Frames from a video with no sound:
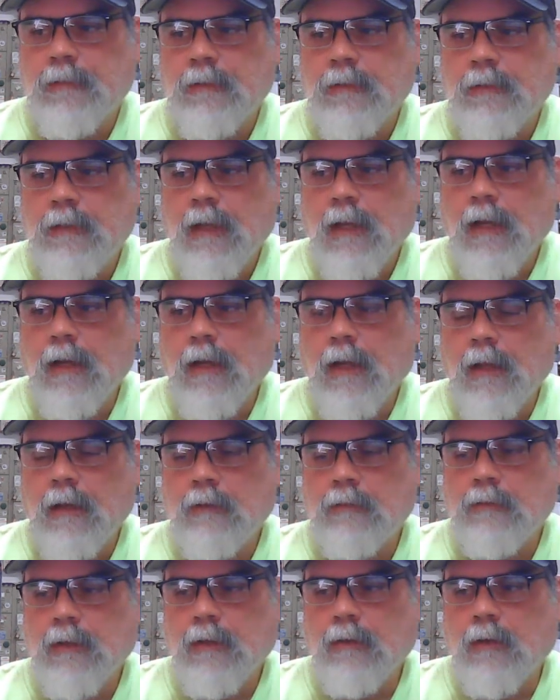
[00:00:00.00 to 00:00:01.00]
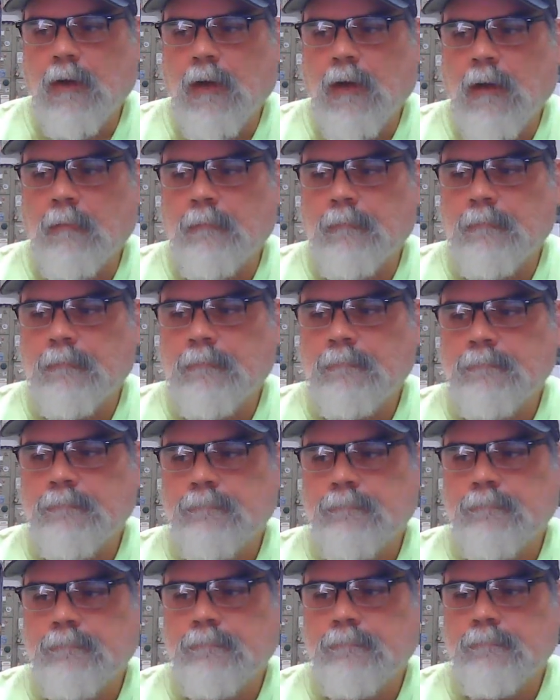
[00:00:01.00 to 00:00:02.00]
Yeah, I don't know.
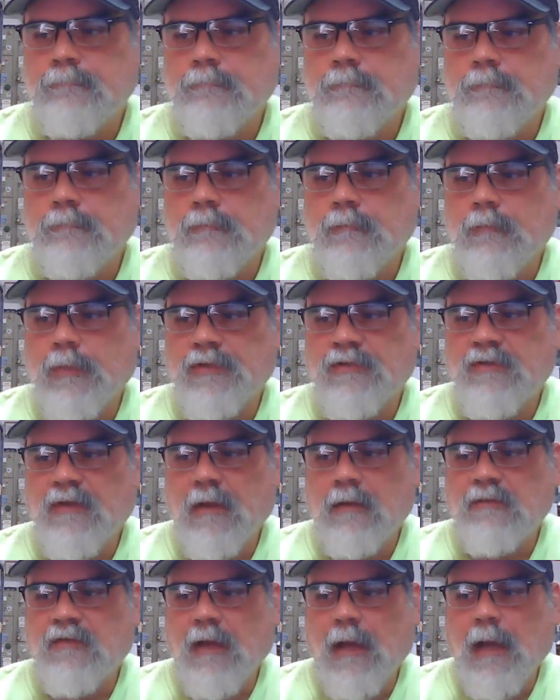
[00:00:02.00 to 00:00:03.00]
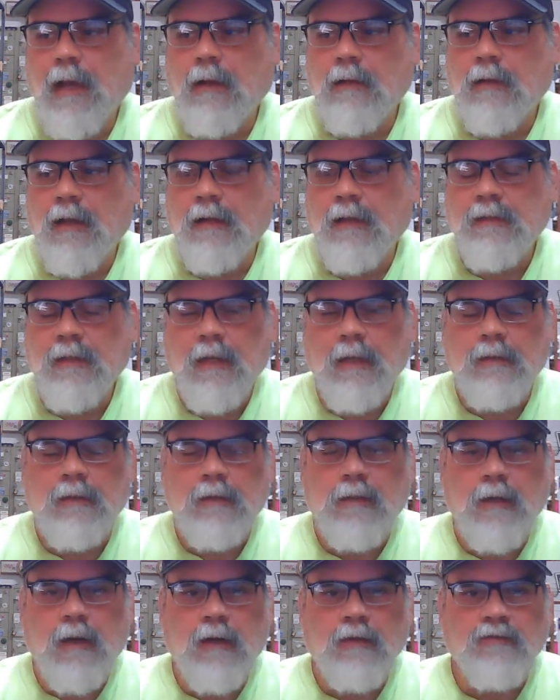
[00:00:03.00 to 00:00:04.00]
But to outline that in the
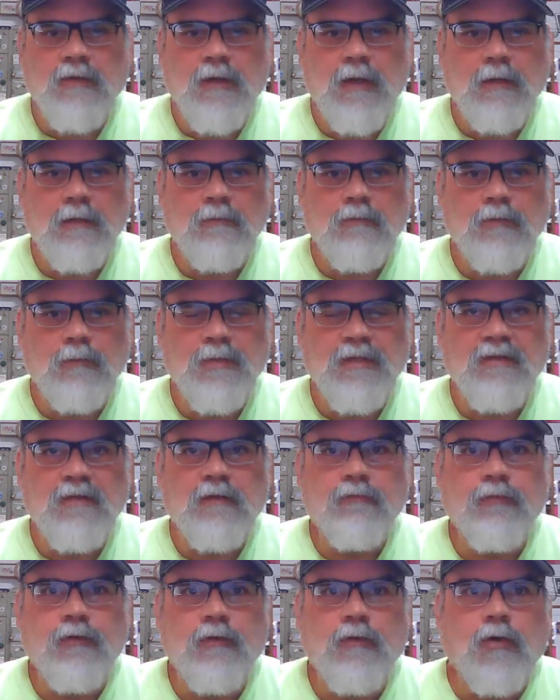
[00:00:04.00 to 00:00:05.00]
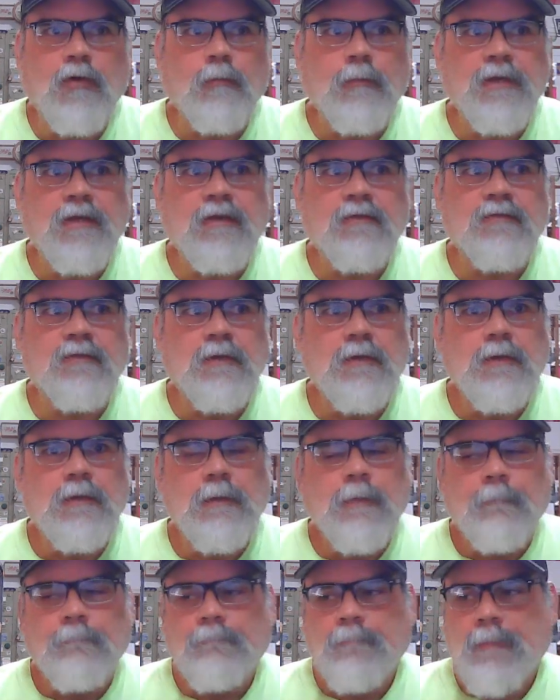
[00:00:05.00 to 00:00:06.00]
contract would be difficult because,
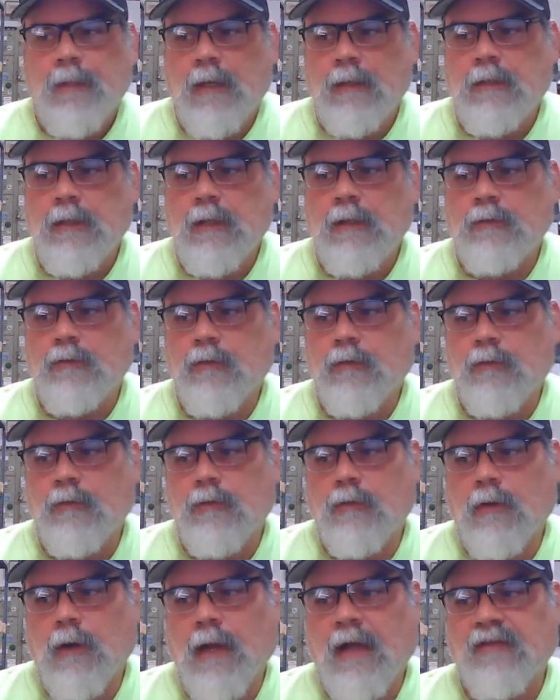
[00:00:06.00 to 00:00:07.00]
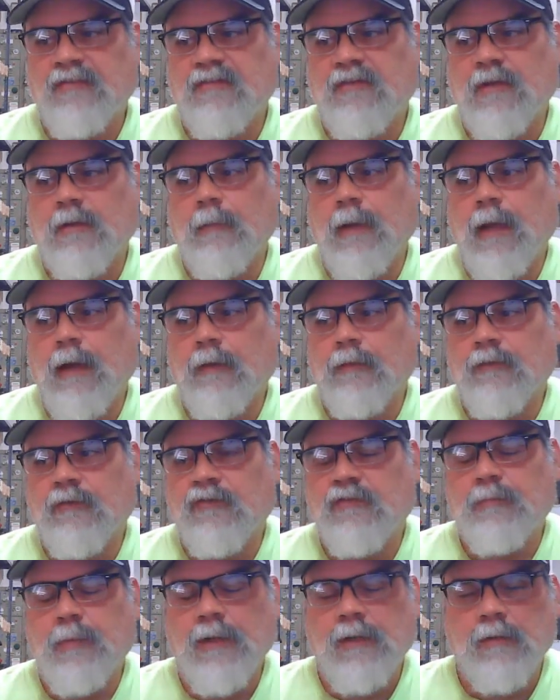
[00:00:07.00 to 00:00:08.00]
again, you're asking them how they're
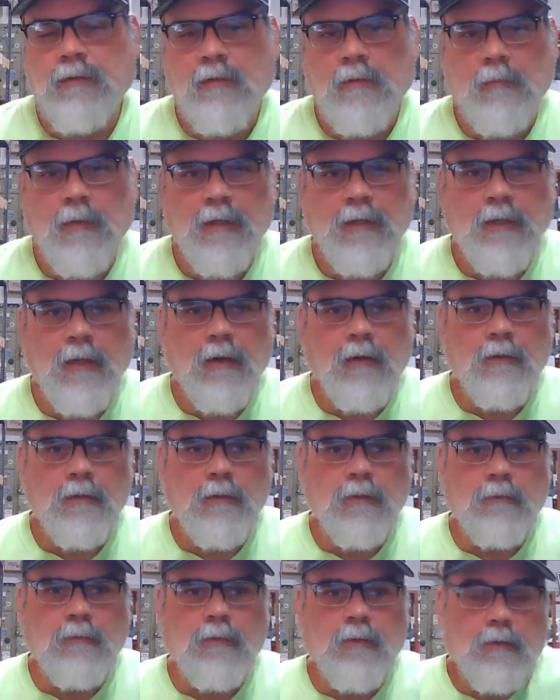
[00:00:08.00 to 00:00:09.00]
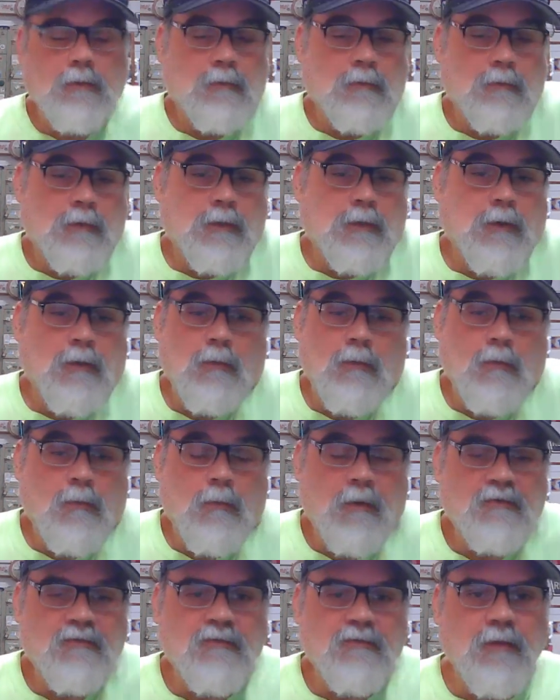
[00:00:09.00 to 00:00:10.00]
spending their money. Are
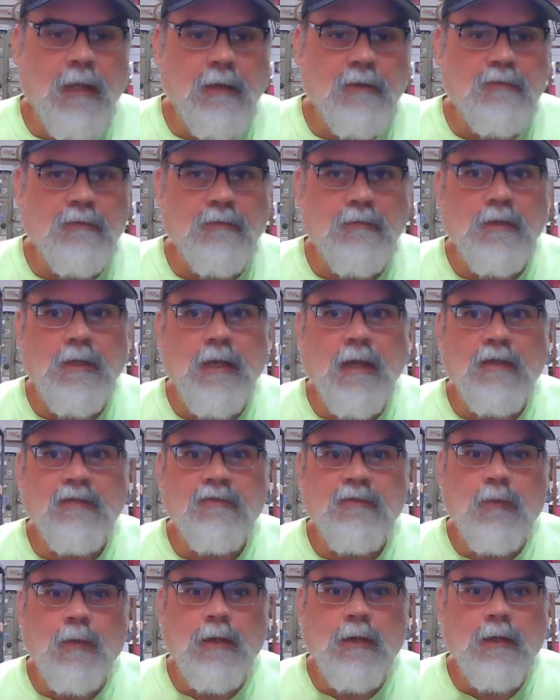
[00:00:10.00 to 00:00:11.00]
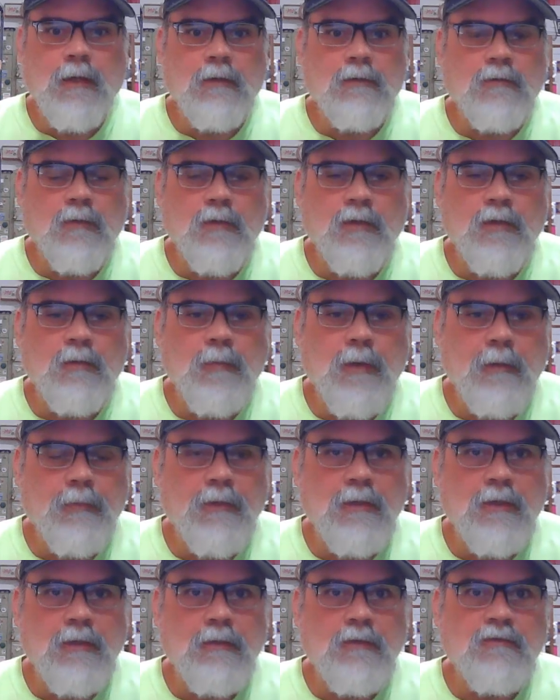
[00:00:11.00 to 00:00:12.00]
what's next? You're going to ask what kind of toilet
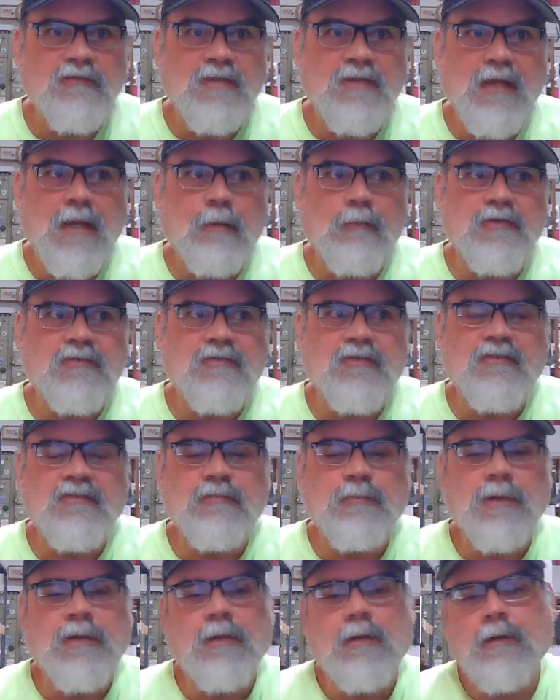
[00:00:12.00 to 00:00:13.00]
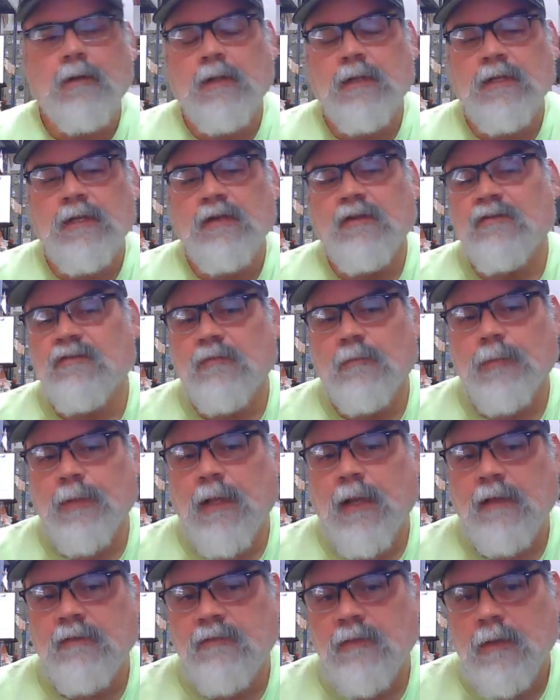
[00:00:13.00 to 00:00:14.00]
paper they use and how much they spend on cleaning
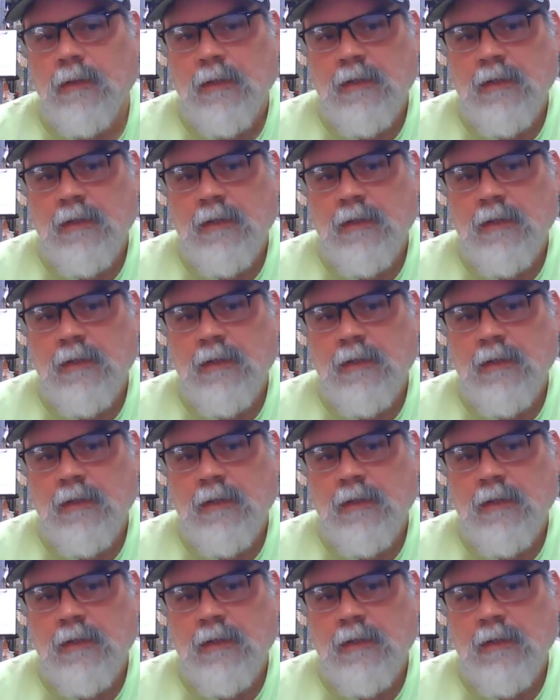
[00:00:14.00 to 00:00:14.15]
supplies.